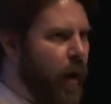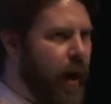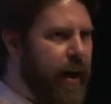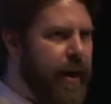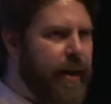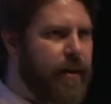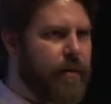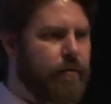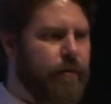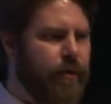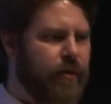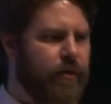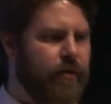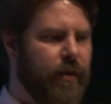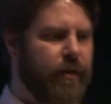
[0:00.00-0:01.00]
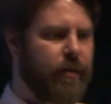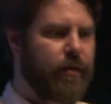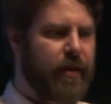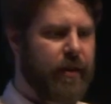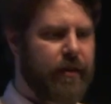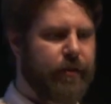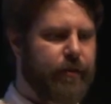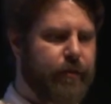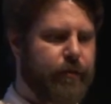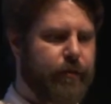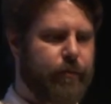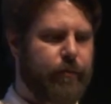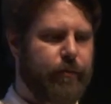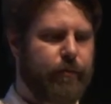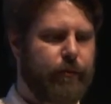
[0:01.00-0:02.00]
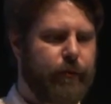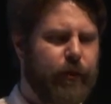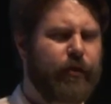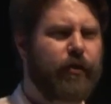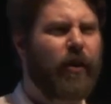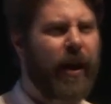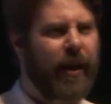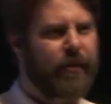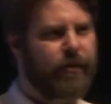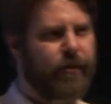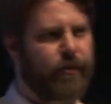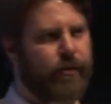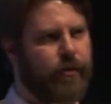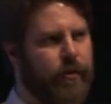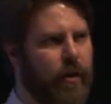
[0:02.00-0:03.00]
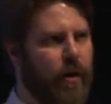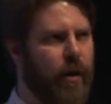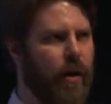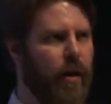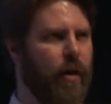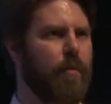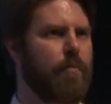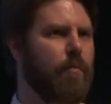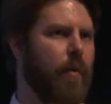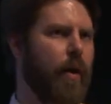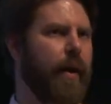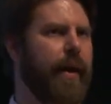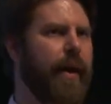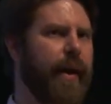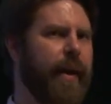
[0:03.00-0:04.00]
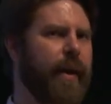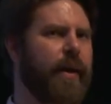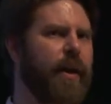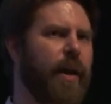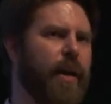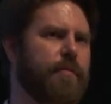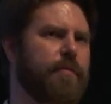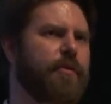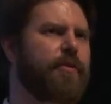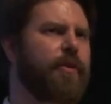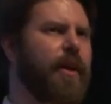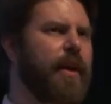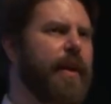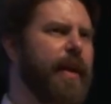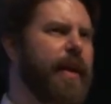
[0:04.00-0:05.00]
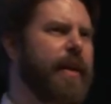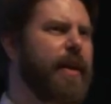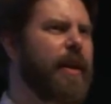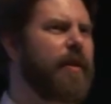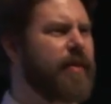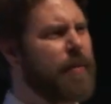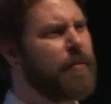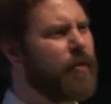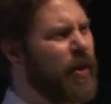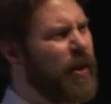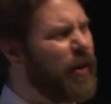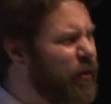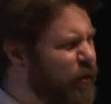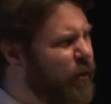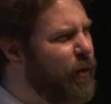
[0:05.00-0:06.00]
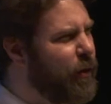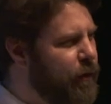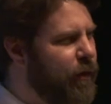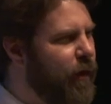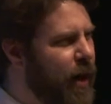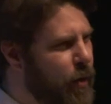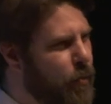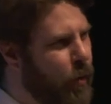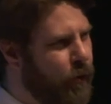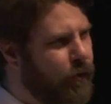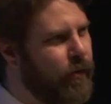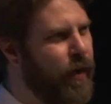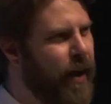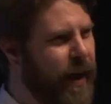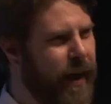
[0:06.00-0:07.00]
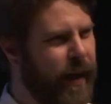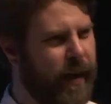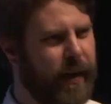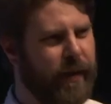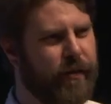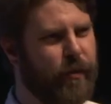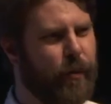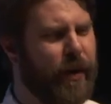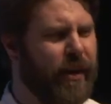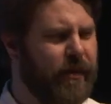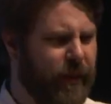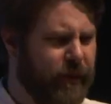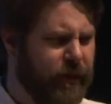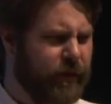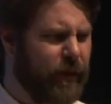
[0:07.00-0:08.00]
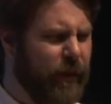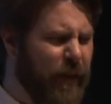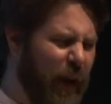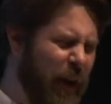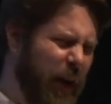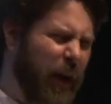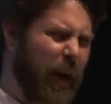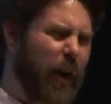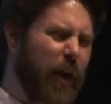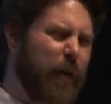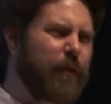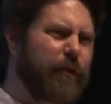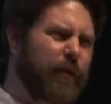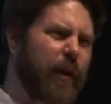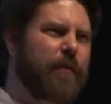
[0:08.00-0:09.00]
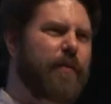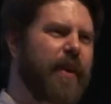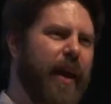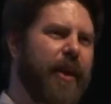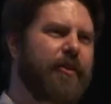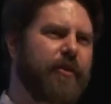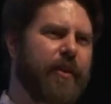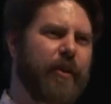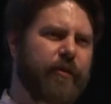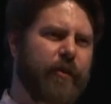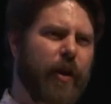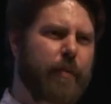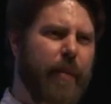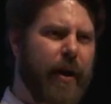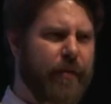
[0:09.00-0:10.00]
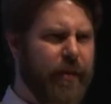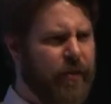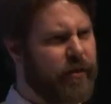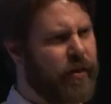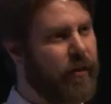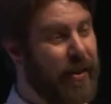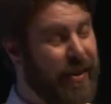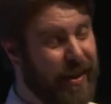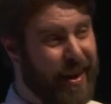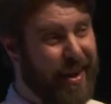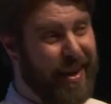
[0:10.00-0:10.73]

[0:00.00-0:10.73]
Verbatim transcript: I visited these sites um, in a kind of a, in an attempt to kind of sonify what's there. And when I say kind of sonification, it's not about necessarily